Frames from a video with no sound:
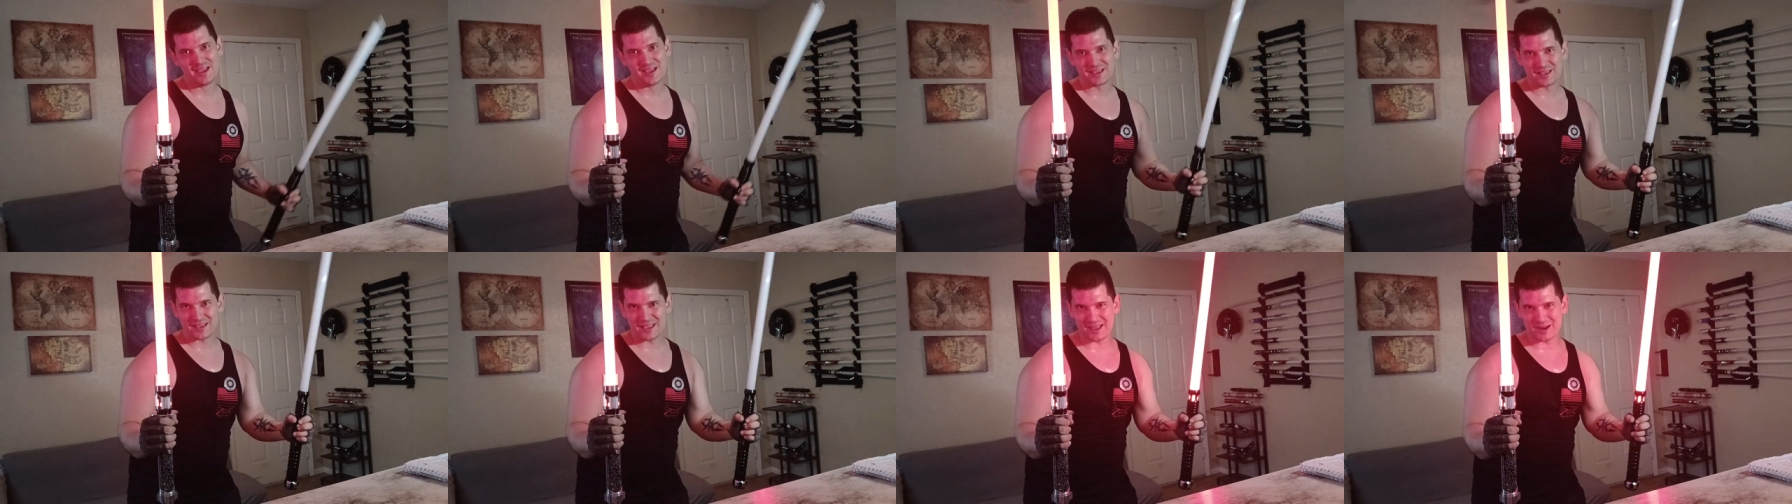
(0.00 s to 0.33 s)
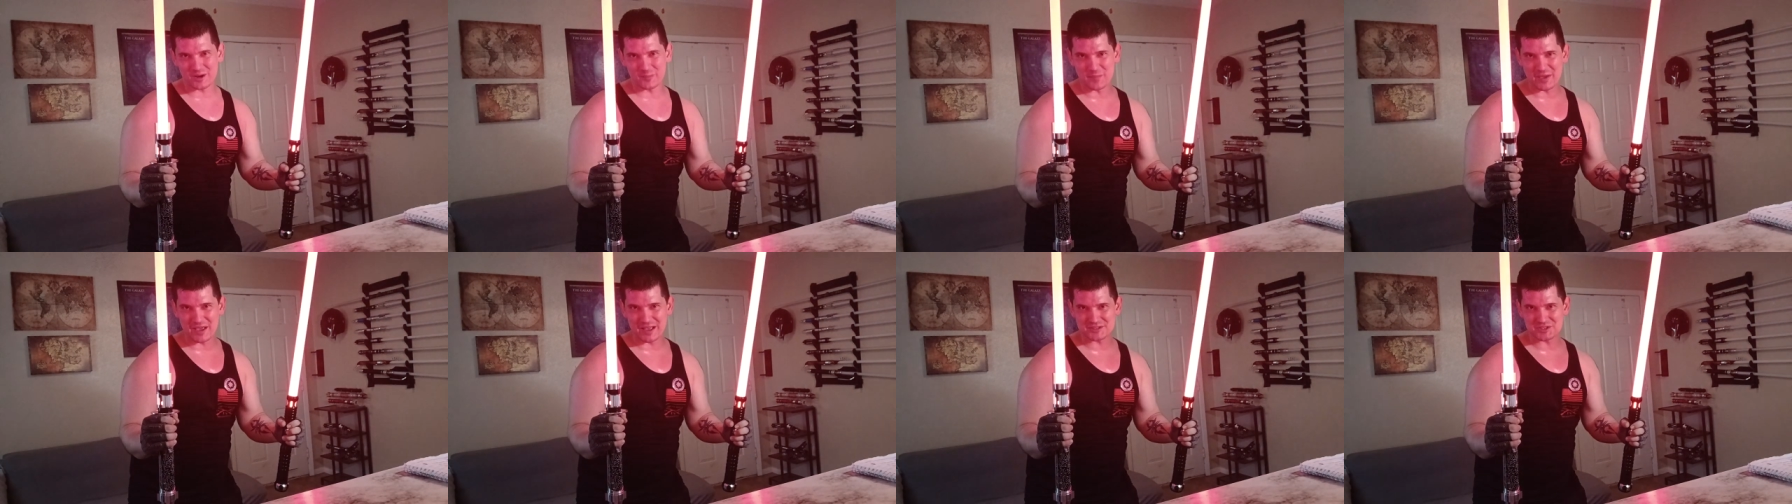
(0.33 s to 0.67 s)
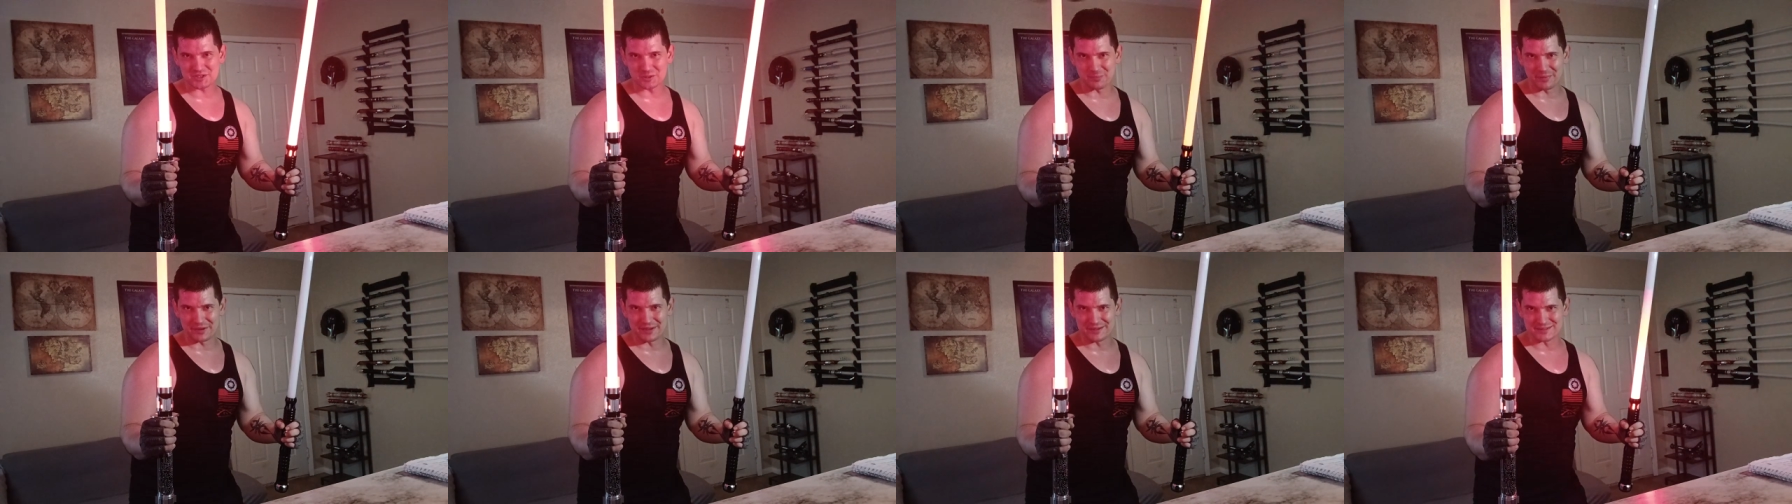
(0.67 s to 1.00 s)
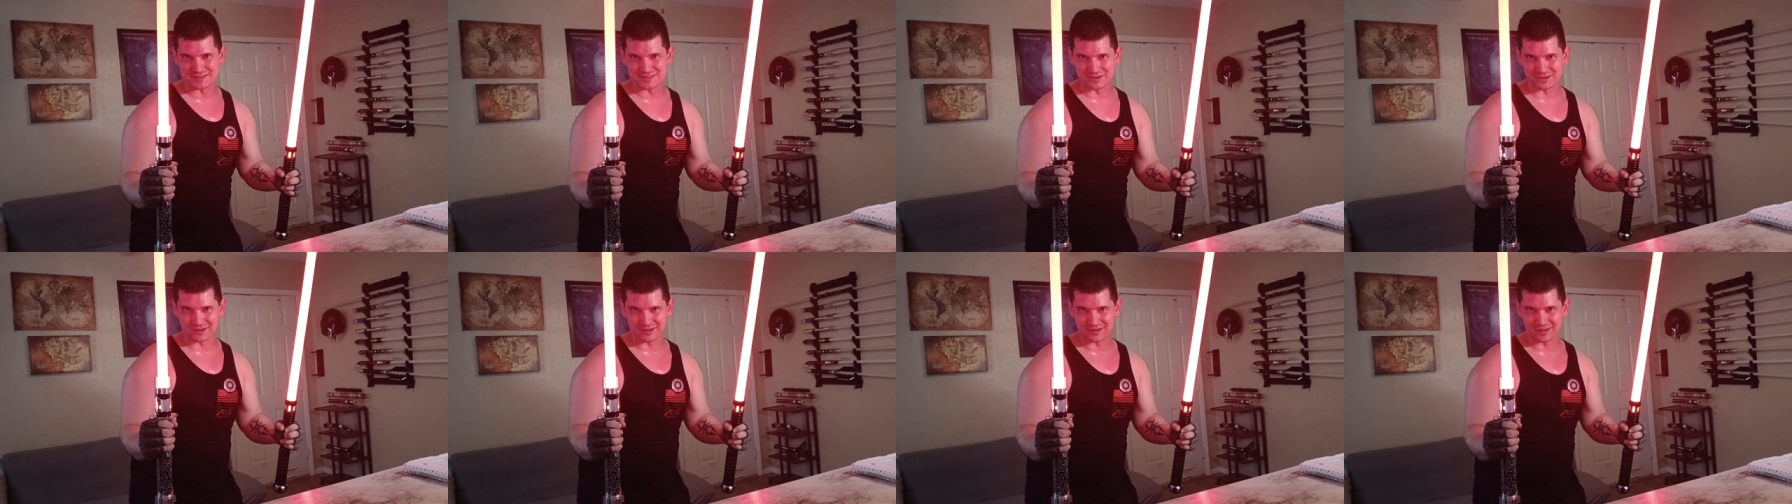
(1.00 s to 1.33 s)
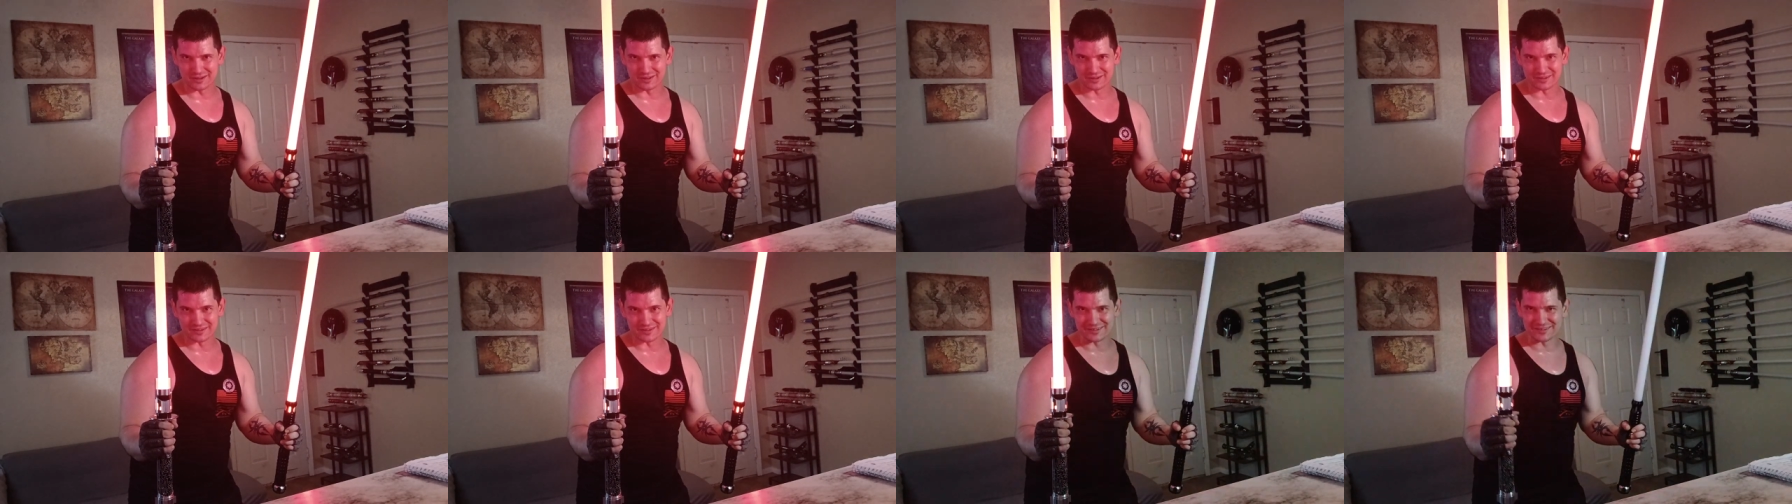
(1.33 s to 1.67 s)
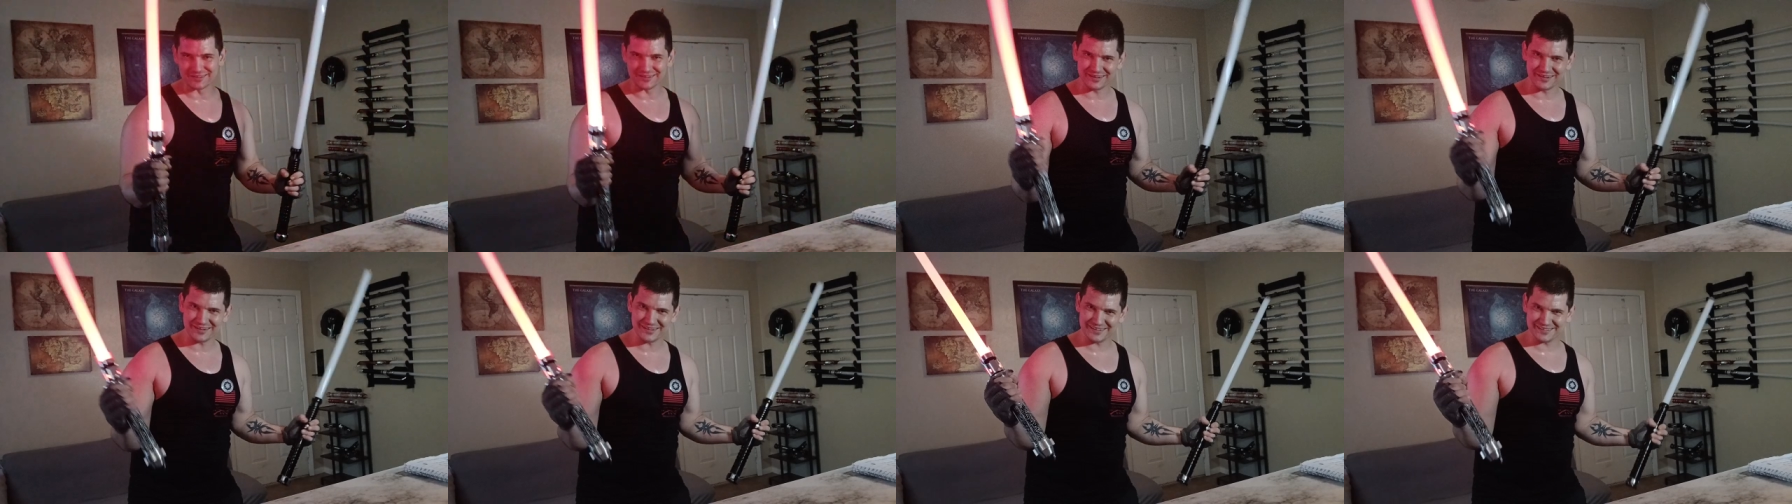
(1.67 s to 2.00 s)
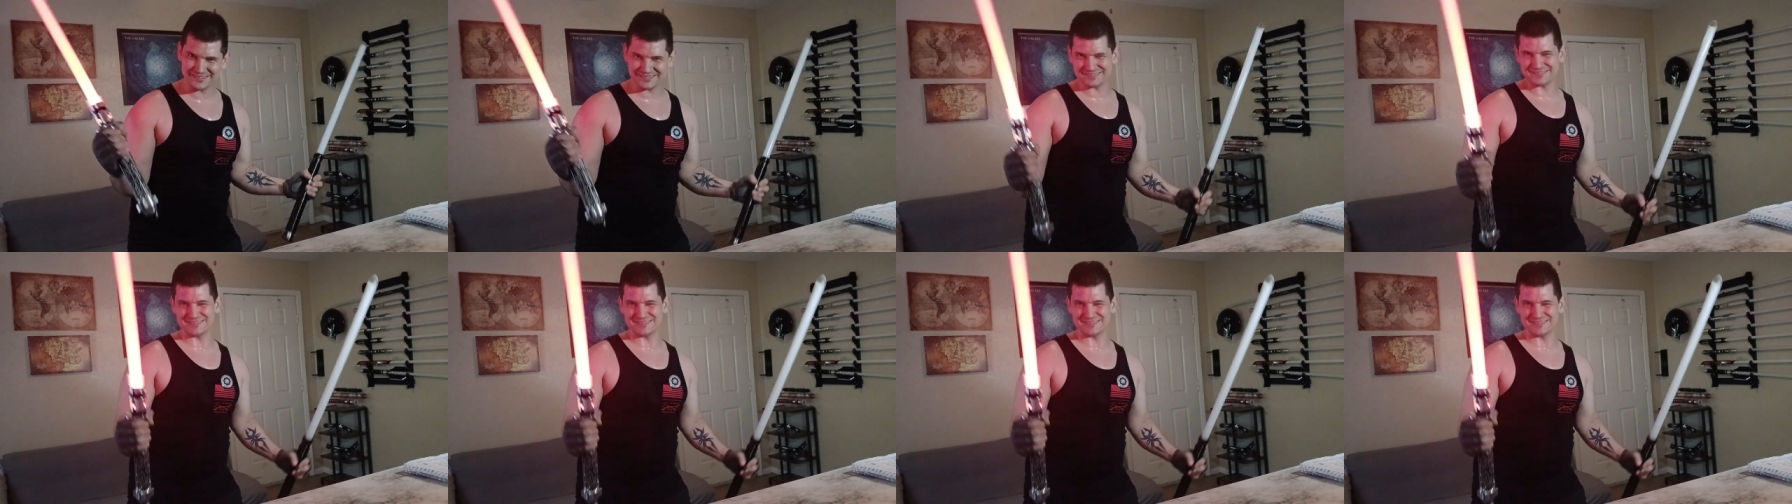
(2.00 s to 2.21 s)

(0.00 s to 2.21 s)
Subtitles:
Gotta match the Bane's Heart color, alright?